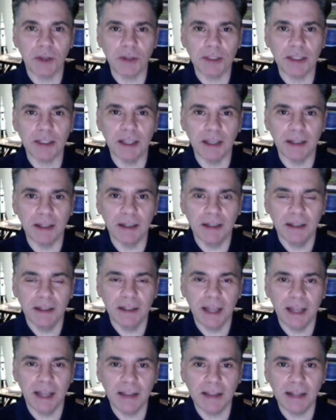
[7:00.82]
in
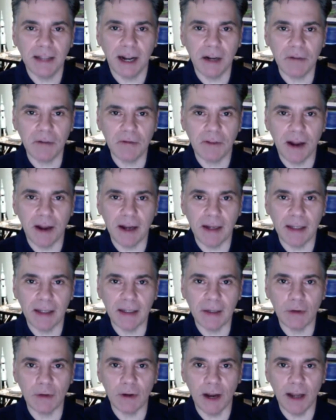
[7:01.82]
Dan Snyder finally
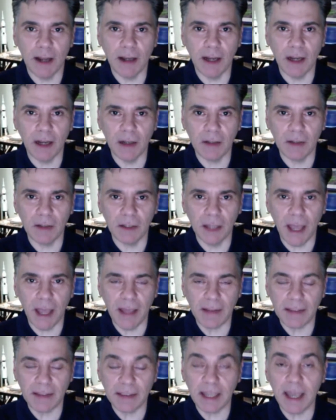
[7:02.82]
crying uncle
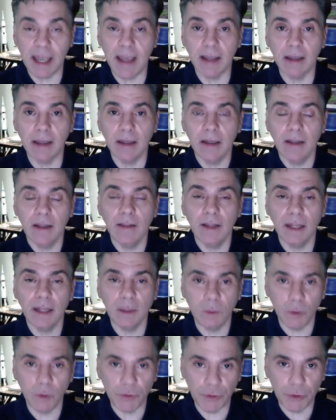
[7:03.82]
and saying that he
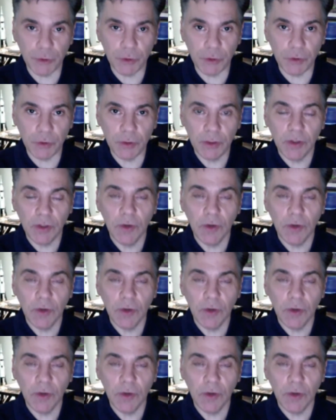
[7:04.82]
will do